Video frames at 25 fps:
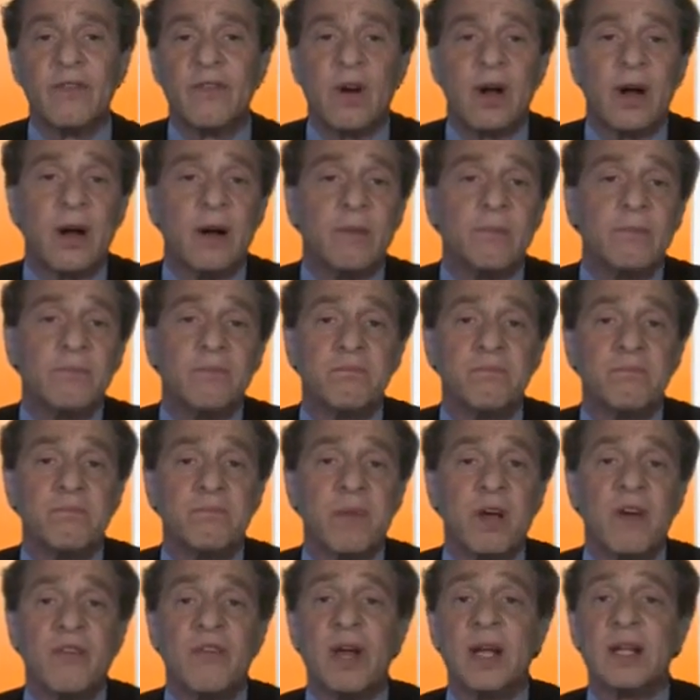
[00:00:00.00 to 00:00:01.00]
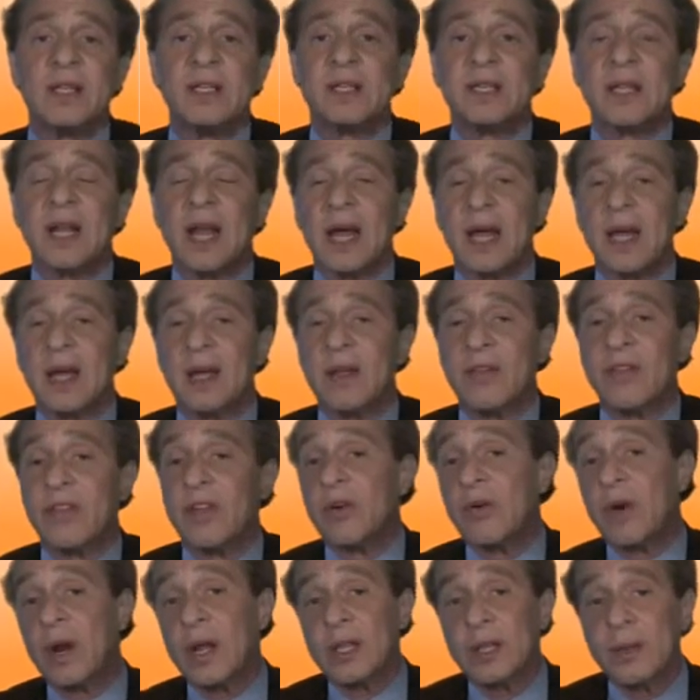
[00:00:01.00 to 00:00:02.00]
from events like
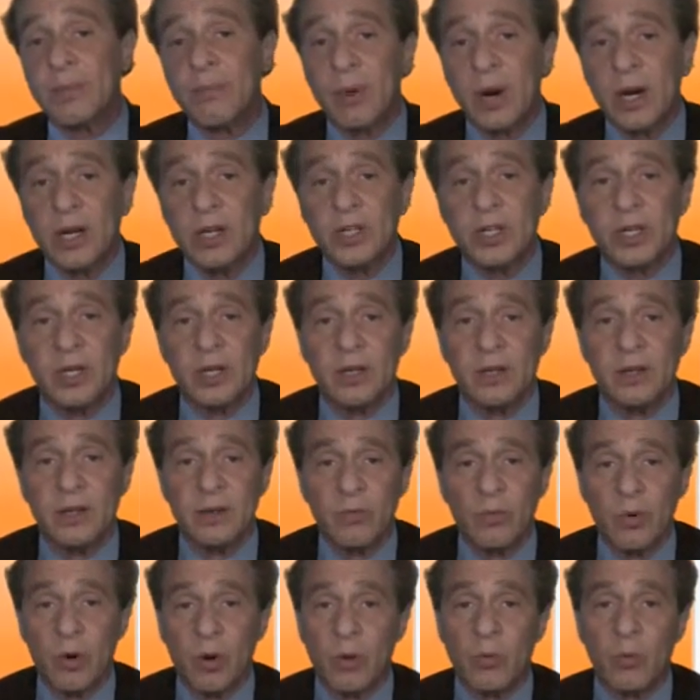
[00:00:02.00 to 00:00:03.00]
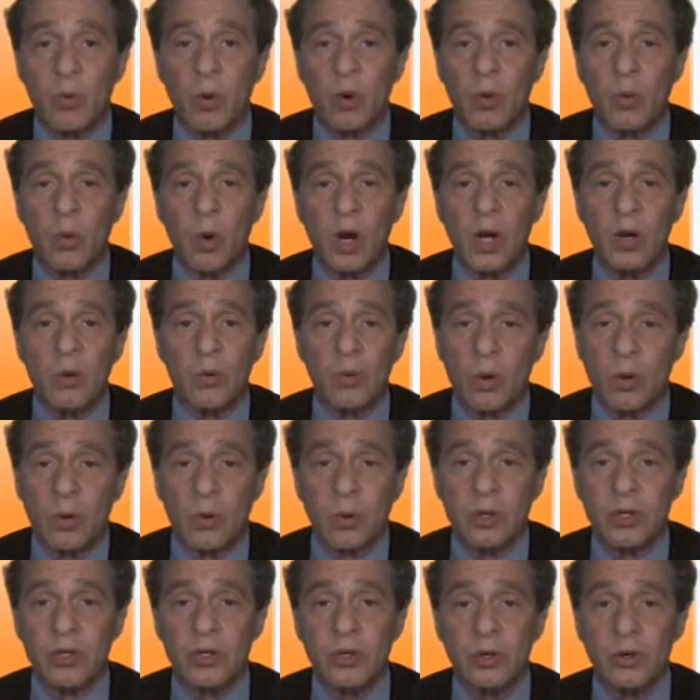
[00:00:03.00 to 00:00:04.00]
the Great Depression, World War I,
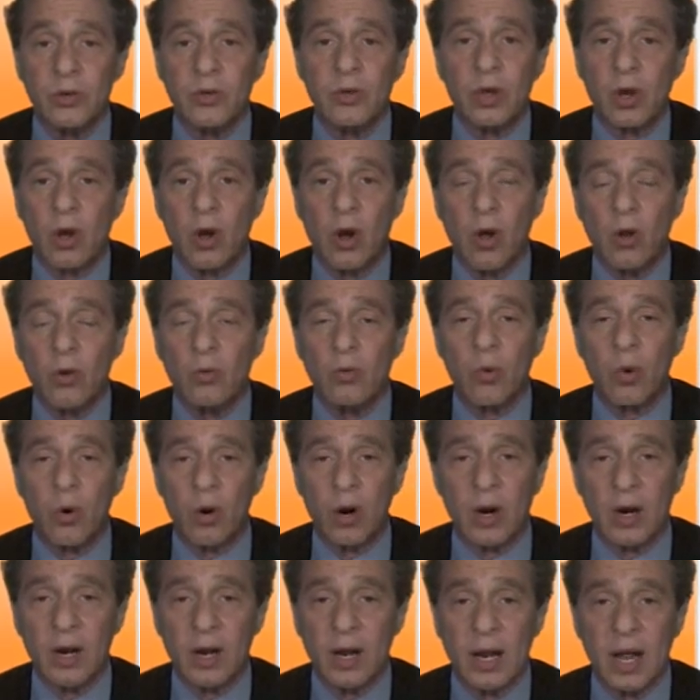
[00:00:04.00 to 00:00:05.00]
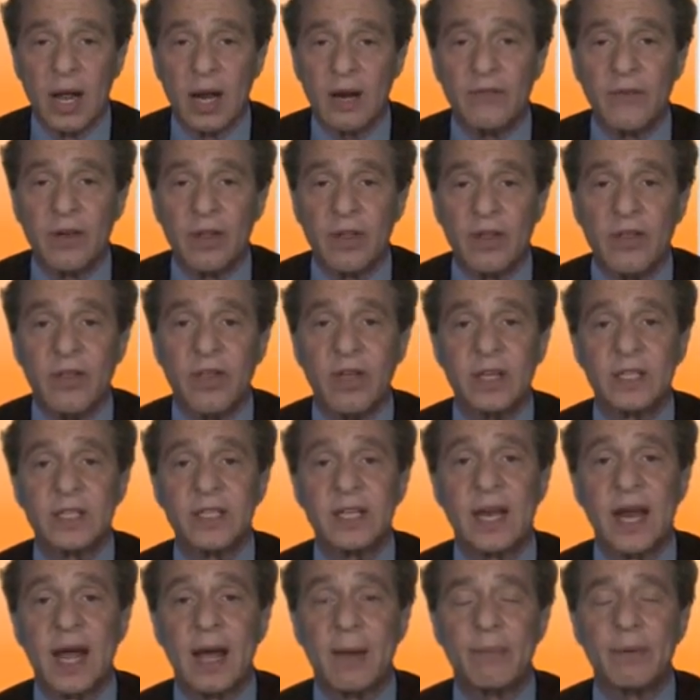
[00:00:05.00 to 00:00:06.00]
World War II, the Cold War, and a lot of other
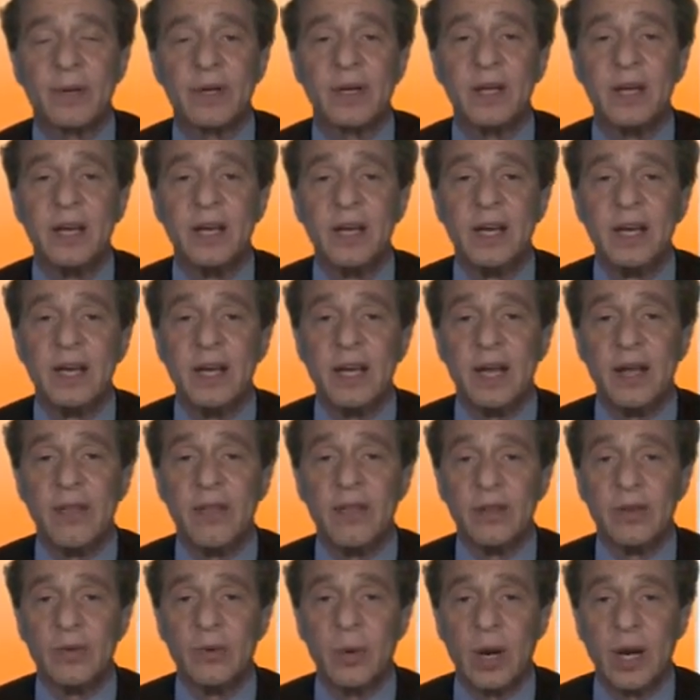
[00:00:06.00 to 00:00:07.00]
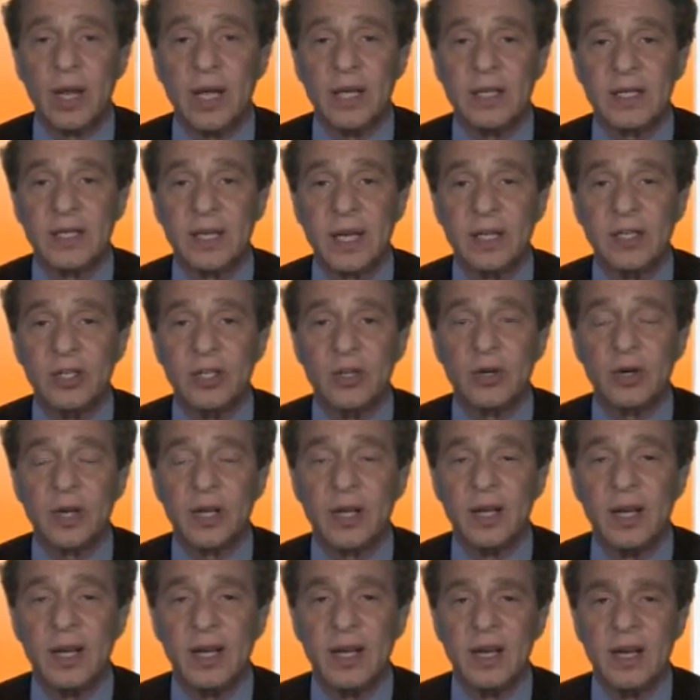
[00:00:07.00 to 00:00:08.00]
things that happened in the 20th
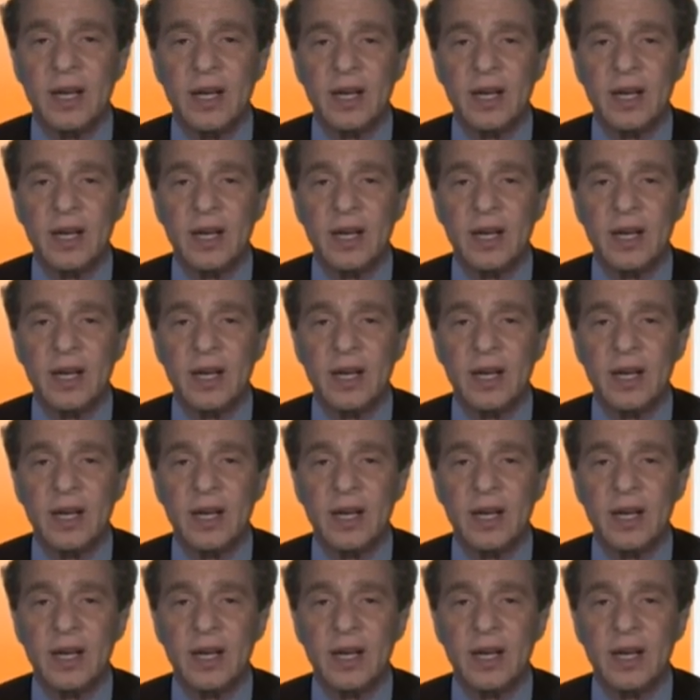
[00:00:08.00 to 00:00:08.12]
century.